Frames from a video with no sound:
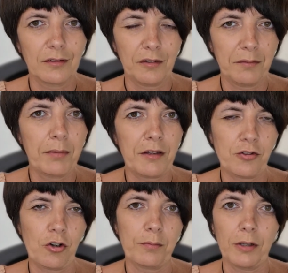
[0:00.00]
the
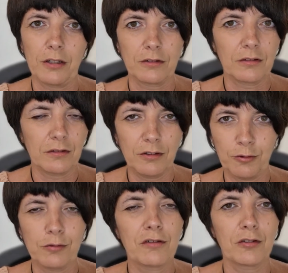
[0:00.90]
best job and
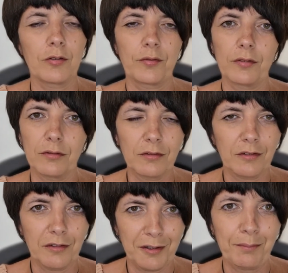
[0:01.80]
you deserve
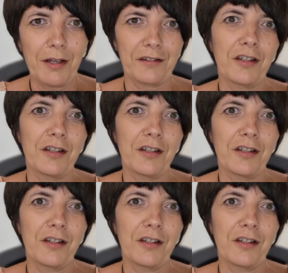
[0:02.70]
the best